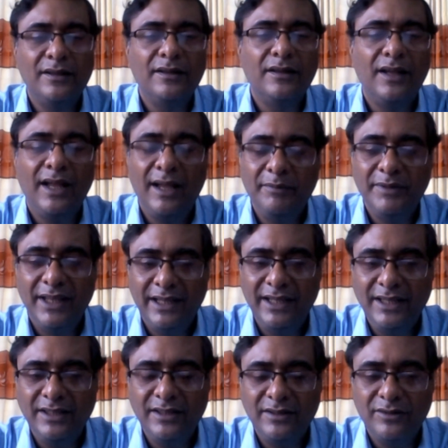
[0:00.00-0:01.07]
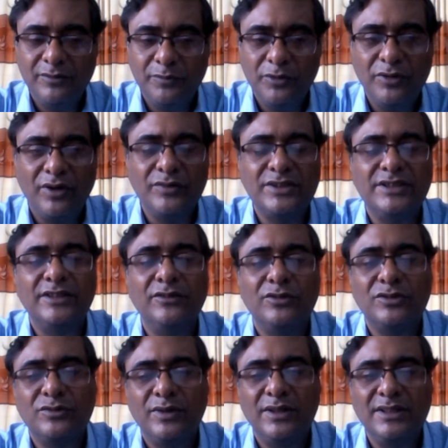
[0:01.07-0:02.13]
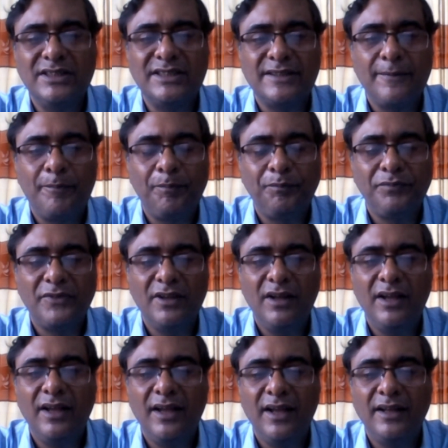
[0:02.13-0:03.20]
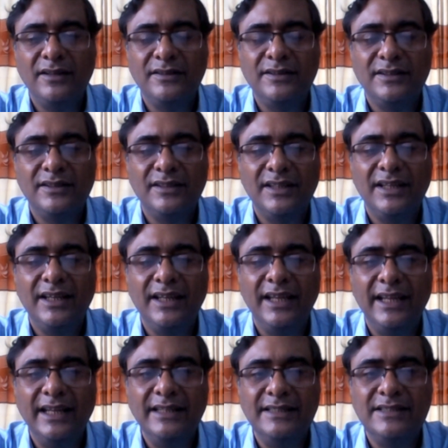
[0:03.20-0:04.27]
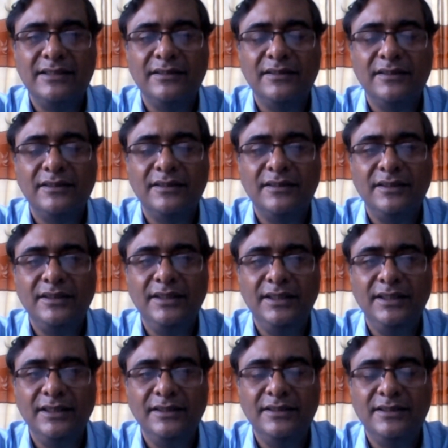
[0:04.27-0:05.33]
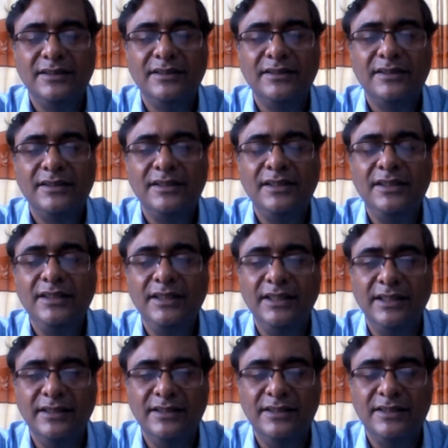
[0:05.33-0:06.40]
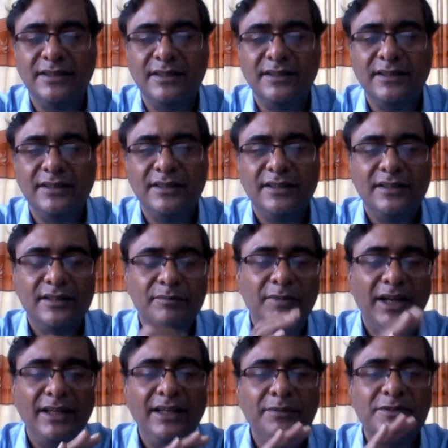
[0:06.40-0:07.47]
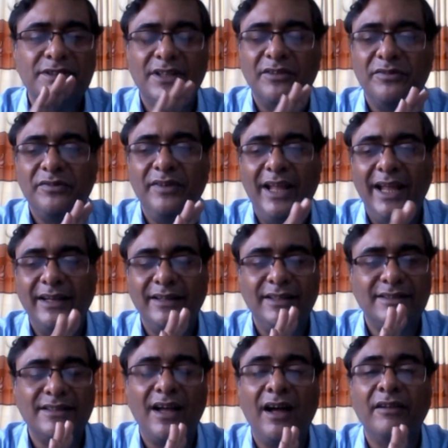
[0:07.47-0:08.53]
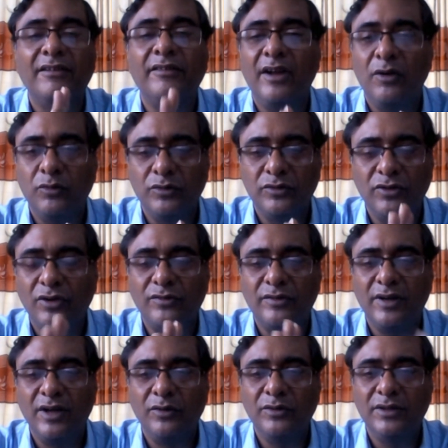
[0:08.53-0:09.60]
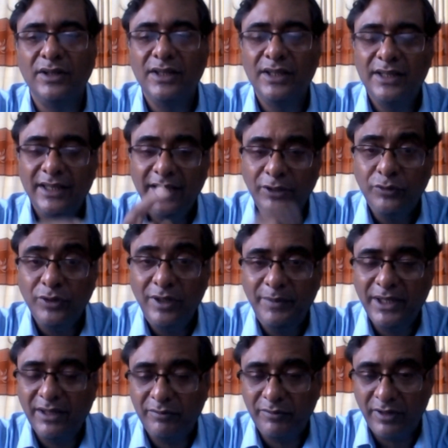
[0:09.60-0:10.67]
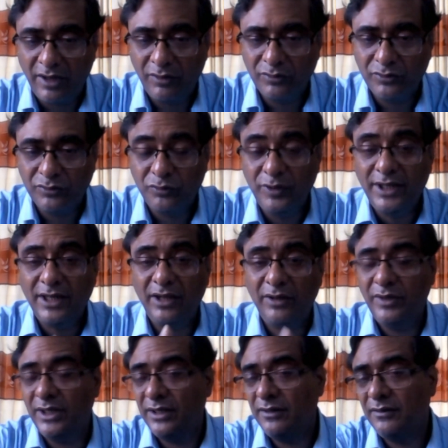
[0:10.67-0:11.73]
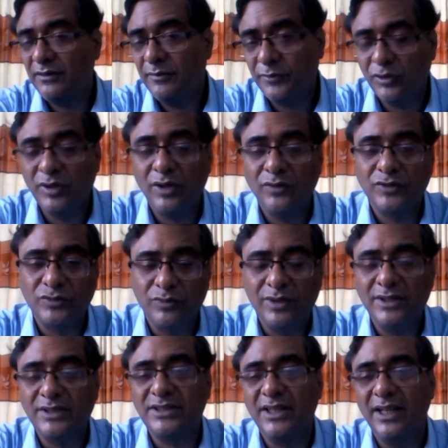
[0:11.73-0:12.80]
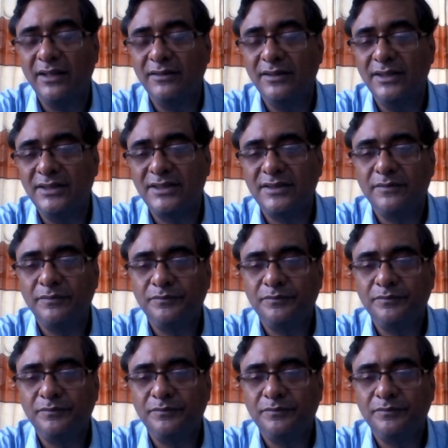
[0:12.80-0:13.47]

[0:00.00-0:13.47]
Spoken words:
I am again pronouncing those words: had, head, heed, heed. My lips are flat, it's unround, not round. It will become round when I will pronounce words like this: